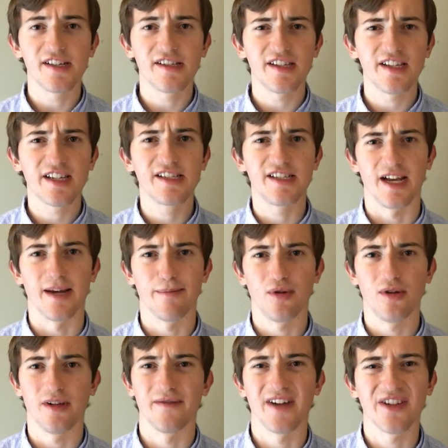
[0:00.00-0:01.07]
is an
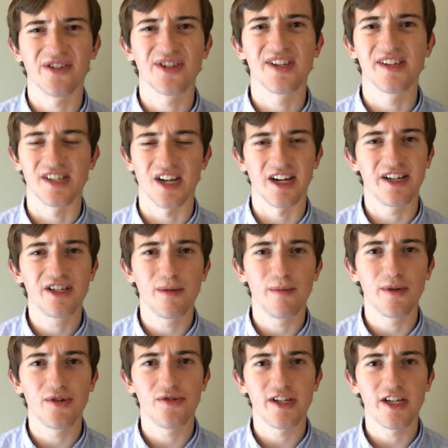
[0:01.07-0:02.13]
example of how the design
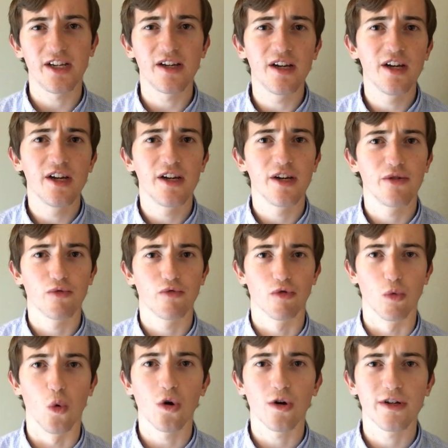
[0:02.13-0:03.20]
community
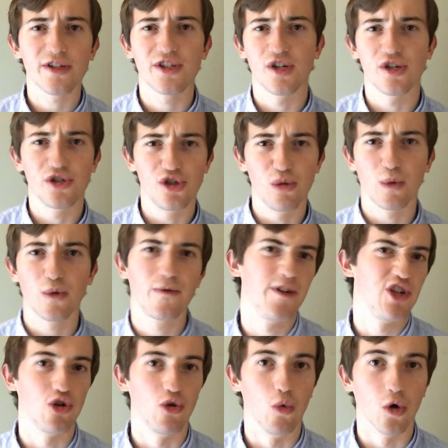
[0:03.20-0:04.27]
rewards
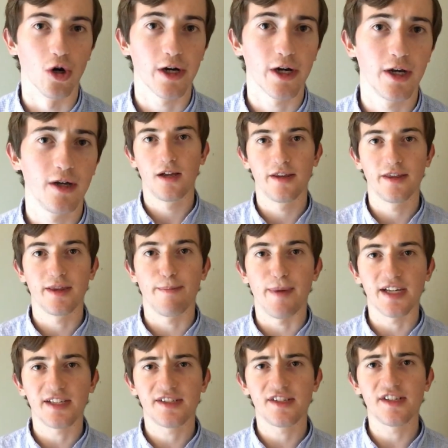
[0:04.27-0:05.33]
superficial work. The
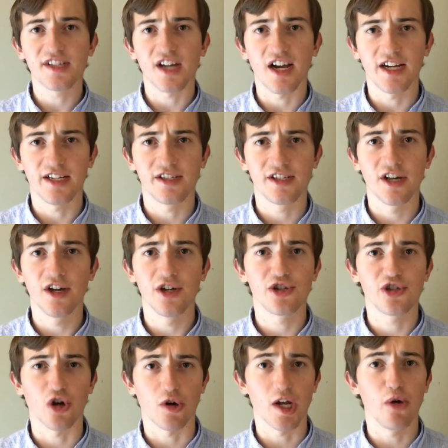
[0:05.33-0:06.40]
best designs
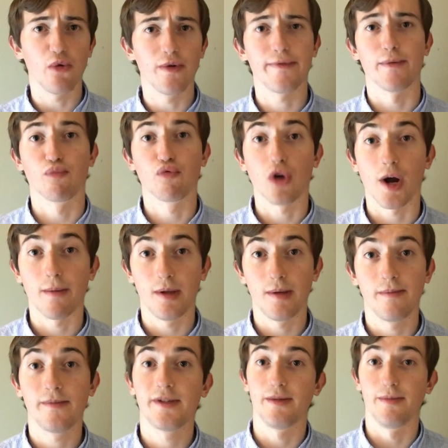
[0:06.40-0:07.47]
start out with a
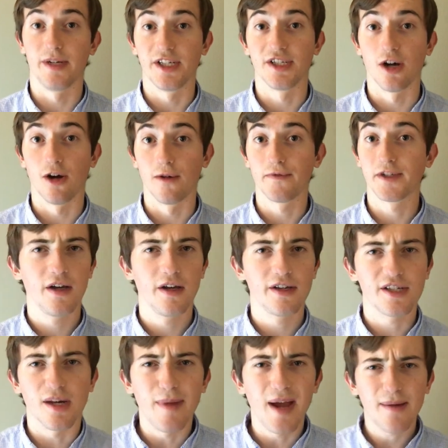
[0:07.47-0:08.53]
problem to be solved.
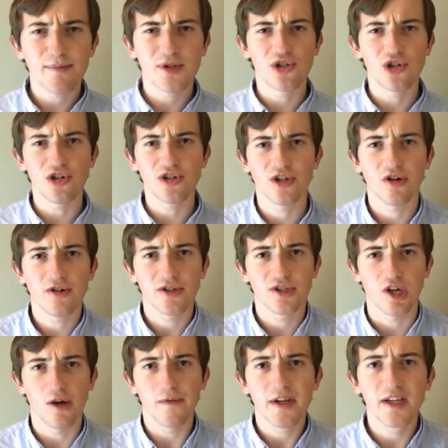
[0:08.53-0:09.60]
Some apps just aren't
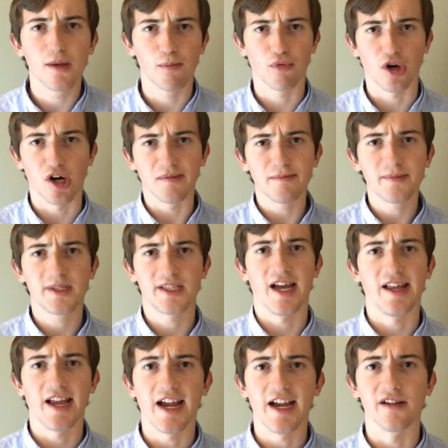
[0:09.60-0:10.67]
solving the problems
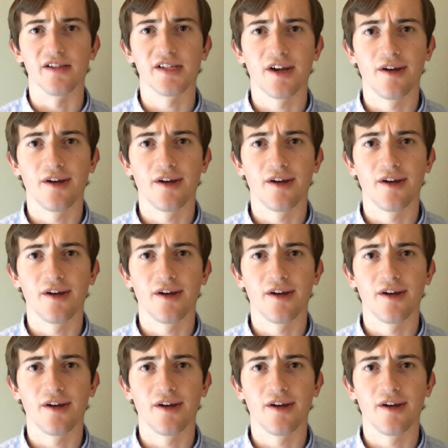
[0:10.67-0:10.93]
at hand.